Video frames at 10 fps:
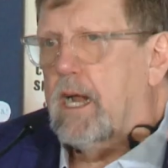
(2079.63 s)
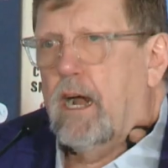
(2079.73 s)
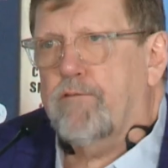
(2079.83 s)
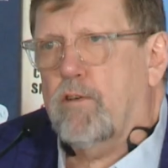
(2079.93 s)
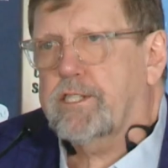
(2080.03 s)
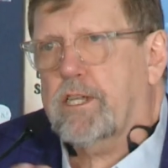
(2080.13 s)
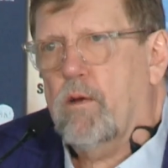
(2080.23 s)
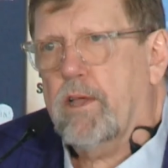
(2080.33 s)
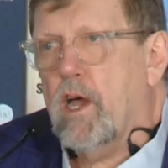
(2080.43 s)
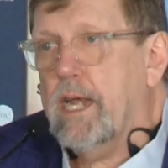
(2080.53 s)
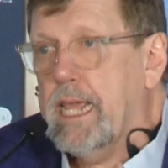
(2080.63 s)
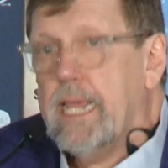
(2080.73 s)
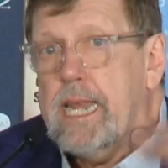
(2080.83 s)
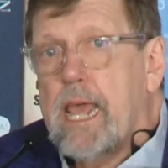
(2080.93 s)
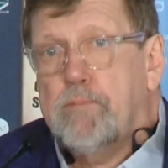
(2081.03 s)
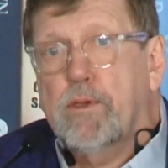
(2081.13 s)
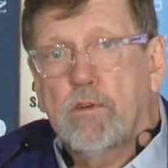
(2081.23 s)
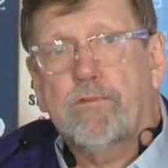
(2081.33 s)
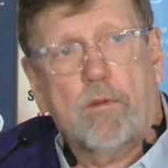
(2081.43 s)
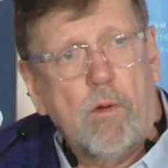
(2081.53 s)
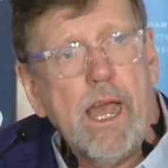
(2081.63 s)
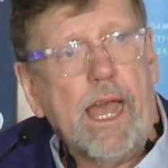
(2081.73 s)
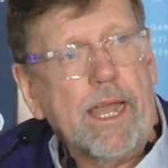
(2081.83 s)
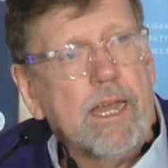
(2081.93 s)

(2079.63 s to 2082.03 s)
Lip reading: of what's going on in a beautiful way.